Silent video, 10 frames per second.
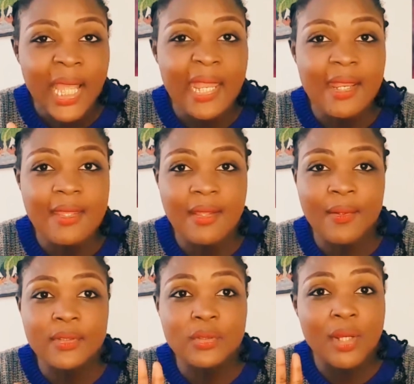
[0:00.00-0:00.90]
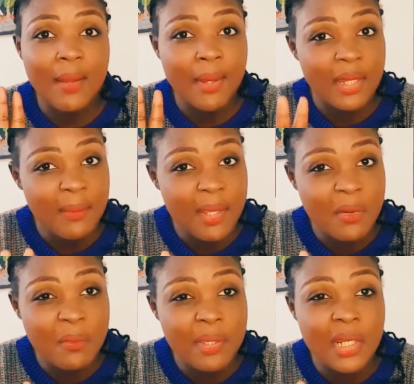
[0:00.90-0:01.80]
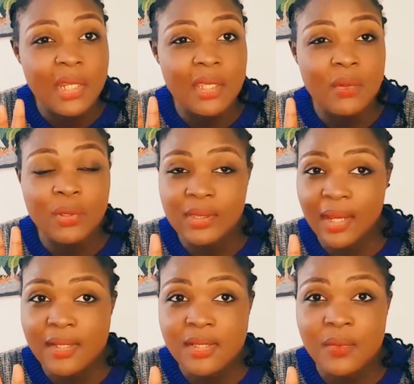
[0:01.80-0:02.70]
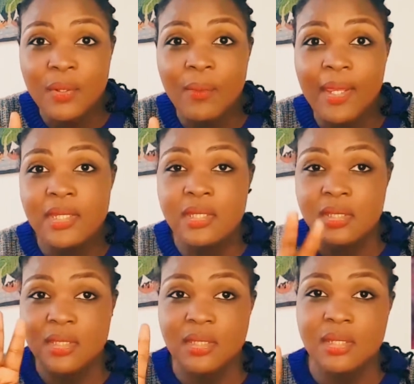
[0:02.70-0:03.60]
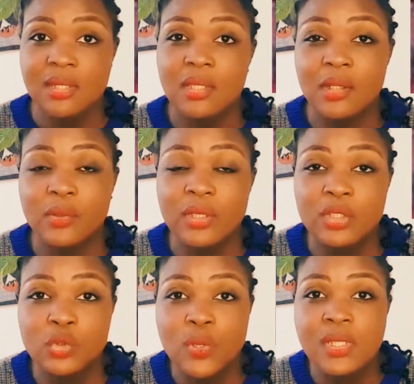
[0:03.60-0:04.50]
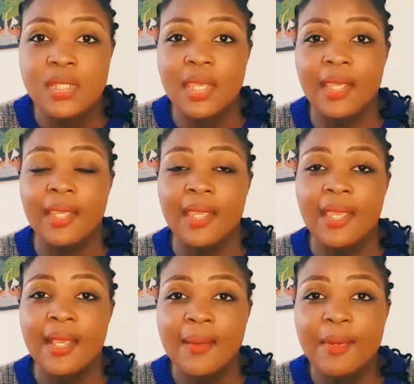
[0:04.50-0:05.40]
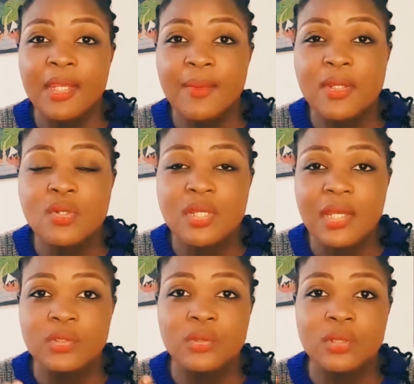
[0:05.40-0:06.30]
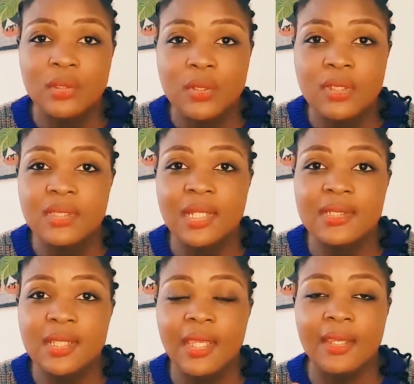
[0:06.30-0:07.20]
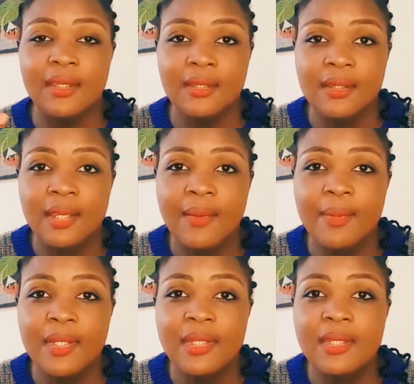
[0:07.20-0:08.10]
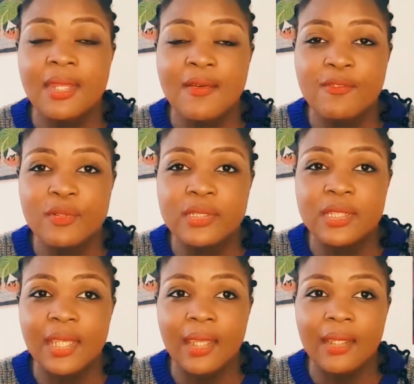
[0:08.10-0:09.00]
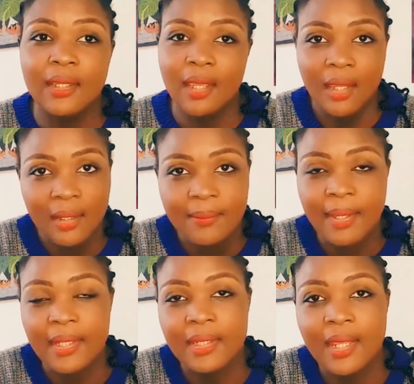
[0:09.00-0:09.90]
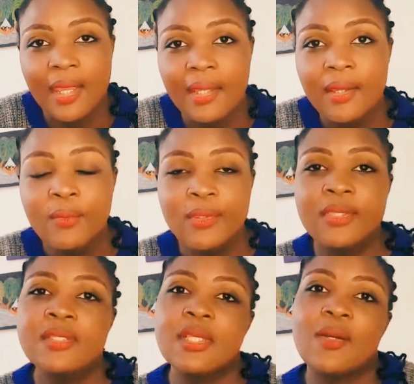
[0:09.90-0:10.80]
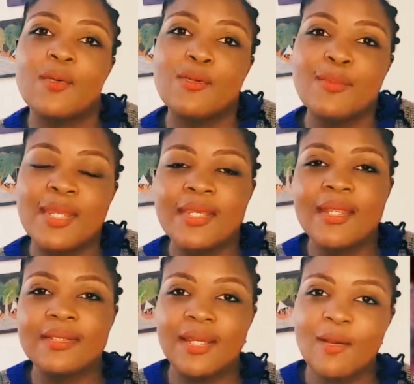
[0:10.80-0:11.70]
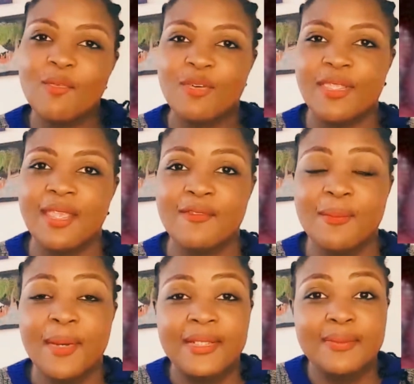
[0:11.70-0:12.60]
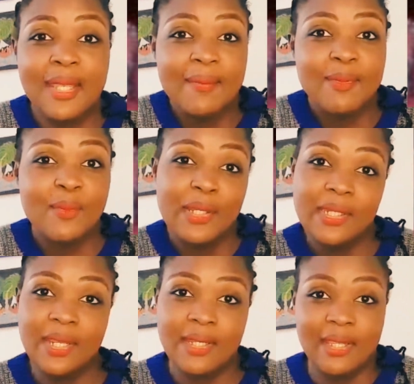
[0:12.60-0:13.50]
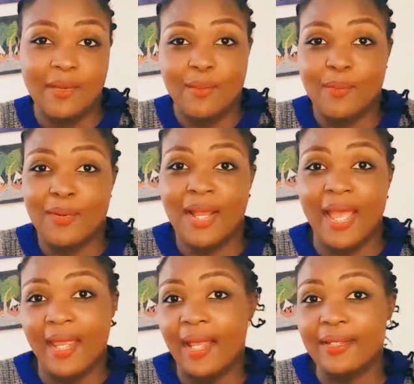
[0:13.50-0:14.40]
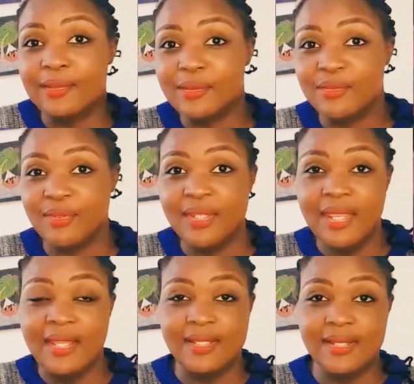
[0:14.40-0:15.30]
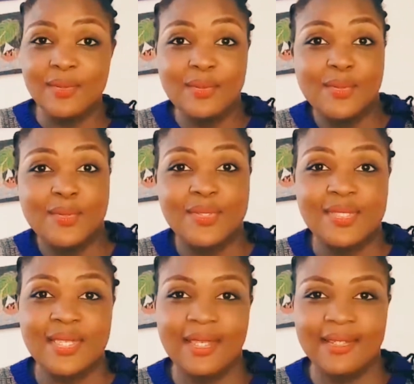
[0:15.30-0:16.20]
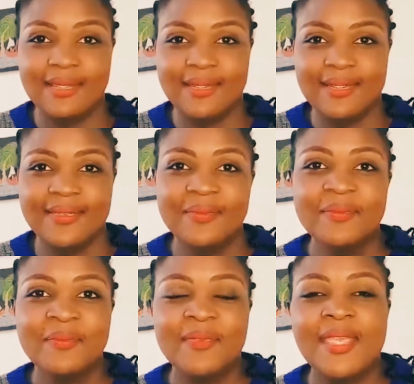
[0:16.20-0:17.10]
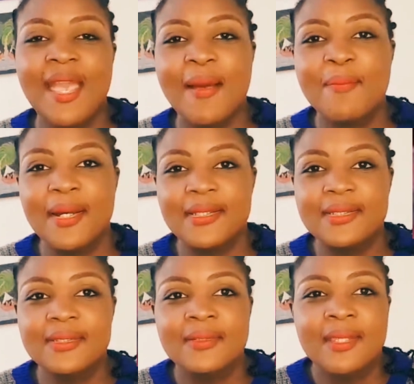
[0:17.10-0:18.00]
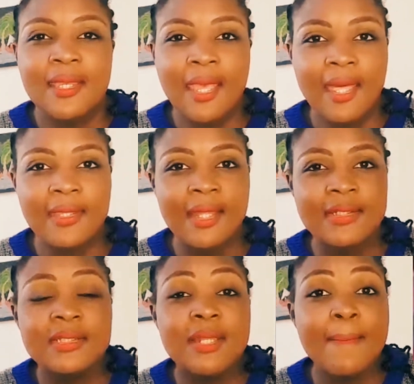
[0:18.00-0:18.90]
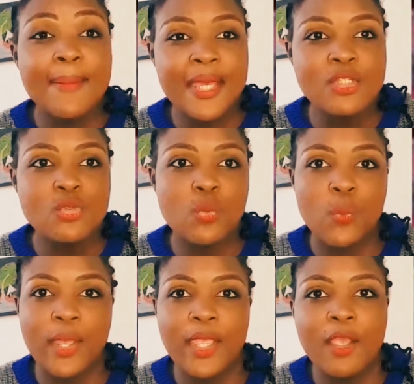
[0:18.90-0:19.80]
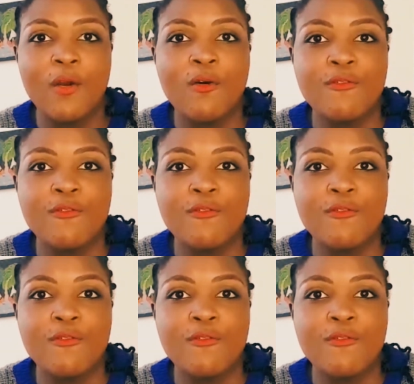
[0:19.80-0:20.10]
Another one, so kama ni meno mbili unataka zikuwe white, that one is 20k. Kama ni meno tatu, that one is 30k. Kama ni 40k. Hey, my dear, with this economy, nani anataka kufanya hivyo? But maybe one day nikiomoka, I can do veneers. Who knows? Yeah, but yeah, that is the best way